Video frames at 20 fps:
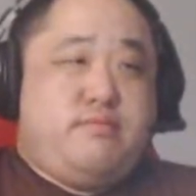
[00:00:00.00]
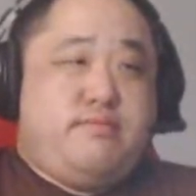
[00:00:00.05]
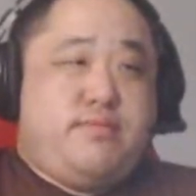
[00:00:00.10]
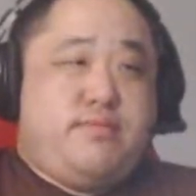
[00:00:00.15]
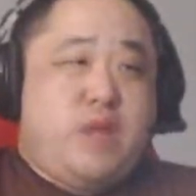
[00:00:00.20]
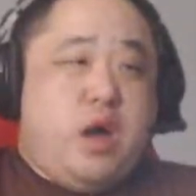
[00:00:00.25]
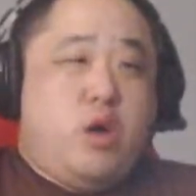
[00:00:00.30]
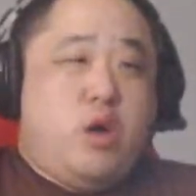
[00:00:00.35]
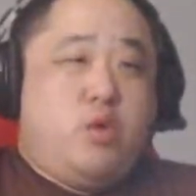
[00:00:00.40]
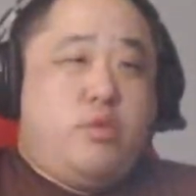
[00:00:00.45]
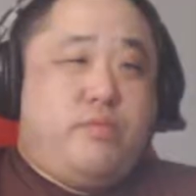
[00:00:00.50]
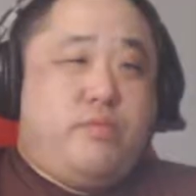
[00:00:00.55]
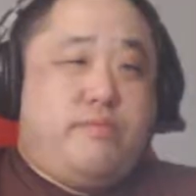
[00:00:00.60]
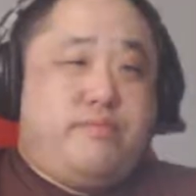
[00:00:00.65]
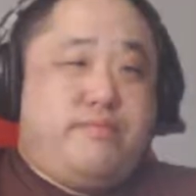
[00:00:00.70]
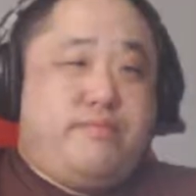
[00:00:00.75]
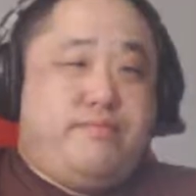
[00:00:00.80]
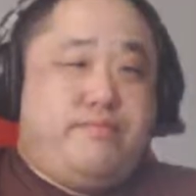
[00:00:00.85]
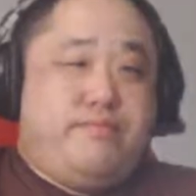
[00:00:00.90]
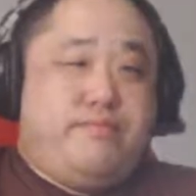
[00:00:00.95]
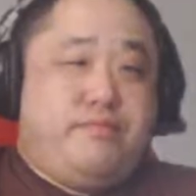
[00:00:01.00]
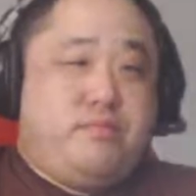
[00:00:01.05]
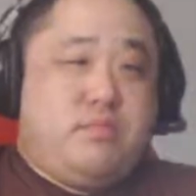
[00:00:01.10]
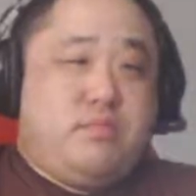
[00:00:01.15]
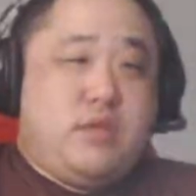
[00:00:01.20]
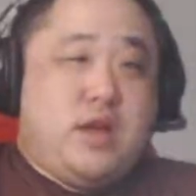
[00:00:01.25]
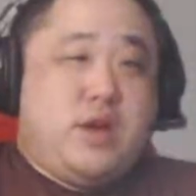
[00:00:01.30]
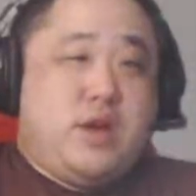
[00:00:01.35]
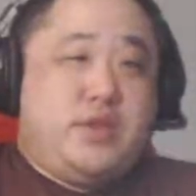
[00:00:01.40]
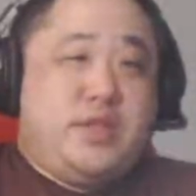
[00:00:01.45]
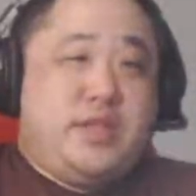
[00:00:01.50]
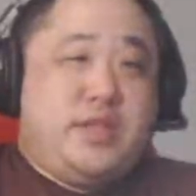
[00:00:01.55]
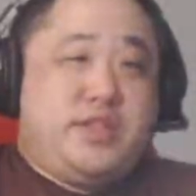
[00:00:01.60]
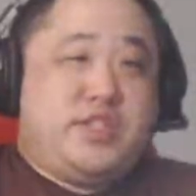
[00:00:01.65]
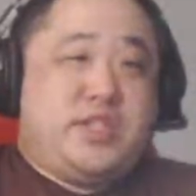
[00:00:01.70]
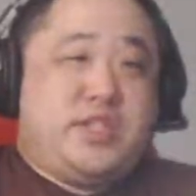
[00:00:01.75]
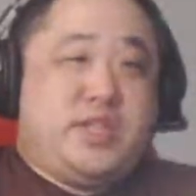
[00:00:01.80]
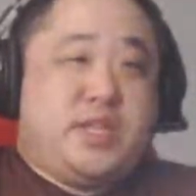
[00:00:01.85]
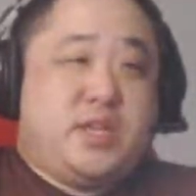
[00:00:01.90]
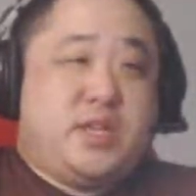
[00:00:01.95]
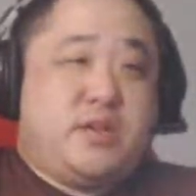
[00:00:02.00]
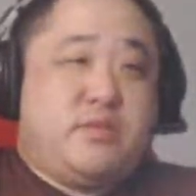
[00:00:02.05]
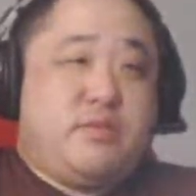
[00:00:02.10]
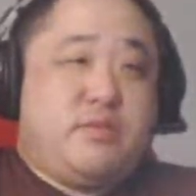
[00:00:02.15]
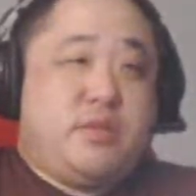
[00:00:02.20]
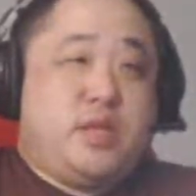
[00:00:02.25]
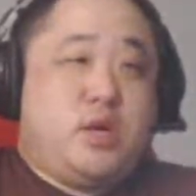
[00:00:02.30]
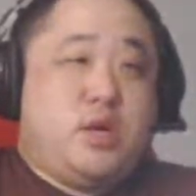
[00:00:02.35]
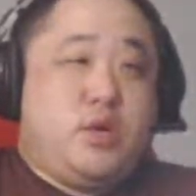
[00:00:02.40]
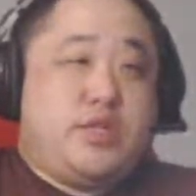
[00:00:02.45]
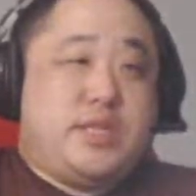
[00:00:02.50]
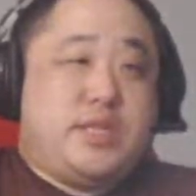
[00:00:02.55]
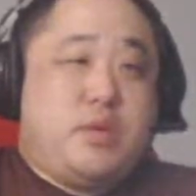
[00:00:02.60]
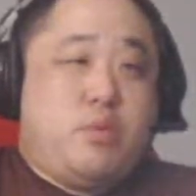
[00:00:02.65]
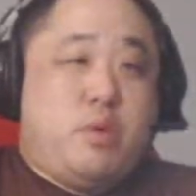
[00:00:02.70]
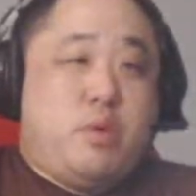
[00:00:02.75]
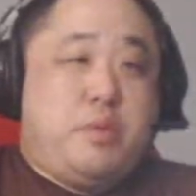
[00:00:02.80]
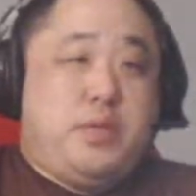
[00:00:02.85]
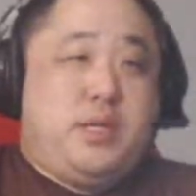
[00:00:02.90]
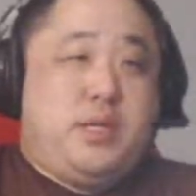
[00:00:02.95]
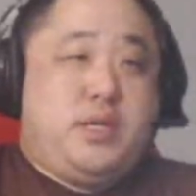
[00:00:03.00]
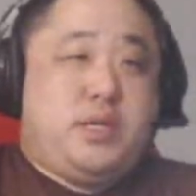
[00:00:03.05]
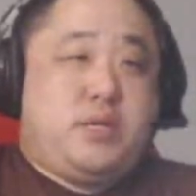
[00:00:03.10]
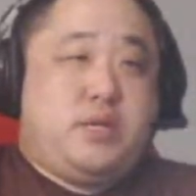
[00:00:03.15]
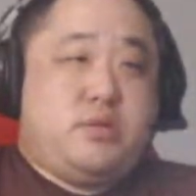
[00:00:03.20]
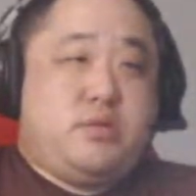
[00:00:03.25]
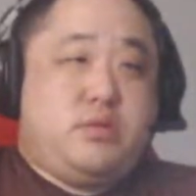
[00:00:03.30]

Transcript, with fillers: Oh. How did I not see that? No, it's not where we go.